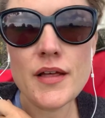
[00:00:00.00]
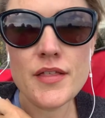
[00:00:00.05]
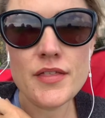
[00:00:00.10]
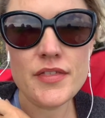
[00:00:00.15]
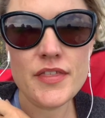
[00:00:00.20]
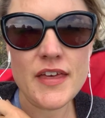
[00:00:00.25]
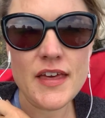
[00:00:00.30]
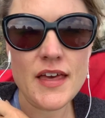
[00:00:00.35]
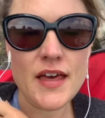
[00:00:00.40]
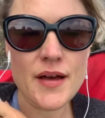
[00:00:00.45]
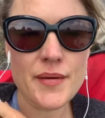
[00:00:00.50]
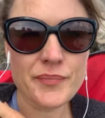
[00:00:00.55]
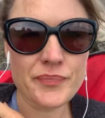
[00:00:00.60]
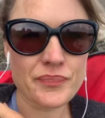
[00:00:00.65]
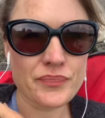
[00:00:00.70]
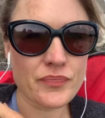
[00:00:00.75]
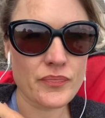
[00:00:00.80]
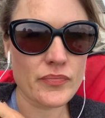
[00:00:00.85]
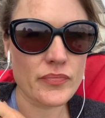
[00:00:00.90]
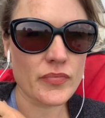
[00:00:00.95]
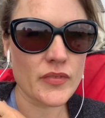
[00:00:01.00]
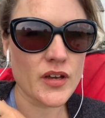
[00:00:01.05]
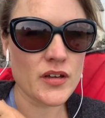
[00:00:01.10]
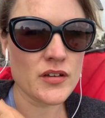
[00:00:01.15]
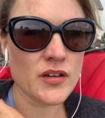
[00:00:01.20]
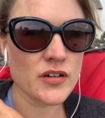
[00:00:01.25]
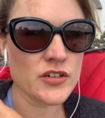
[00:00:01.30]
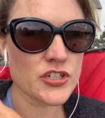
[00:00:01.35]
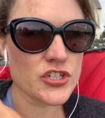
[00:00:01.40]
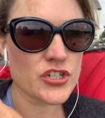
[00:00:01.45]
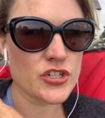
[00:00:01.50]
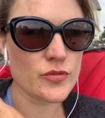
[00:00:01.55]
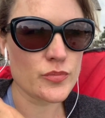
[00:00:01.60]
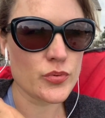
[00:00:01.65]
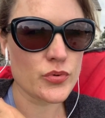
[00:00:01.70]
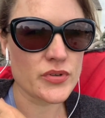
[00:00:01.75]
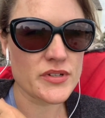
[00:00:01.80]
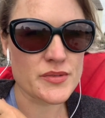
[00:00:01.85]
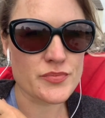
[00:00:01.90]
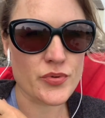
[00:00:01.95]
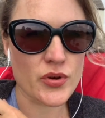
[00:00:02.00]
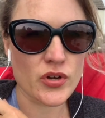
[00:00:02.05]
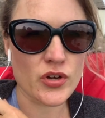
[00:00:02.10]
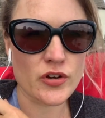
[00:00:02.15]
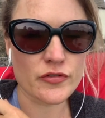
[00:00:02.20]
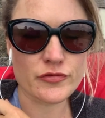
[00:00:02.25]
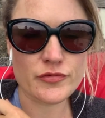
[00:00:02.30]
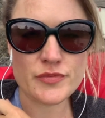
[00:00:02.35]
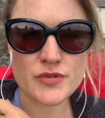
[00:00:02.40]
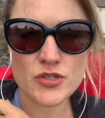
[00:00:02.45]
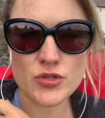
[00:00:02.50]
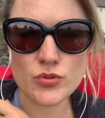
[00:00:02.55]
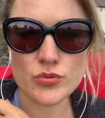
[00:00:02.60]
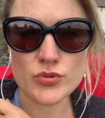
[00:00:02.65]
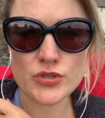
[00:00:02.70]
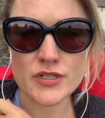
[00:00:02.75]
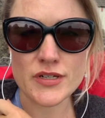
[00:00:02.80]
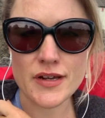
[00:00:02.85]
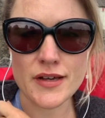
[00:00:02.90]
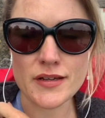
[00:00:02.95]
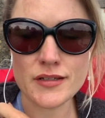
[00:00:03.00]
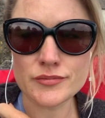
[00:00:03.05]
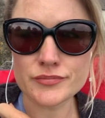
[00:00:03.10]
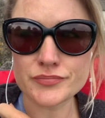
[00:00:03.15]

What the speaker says: The younger two boys broke up from school today.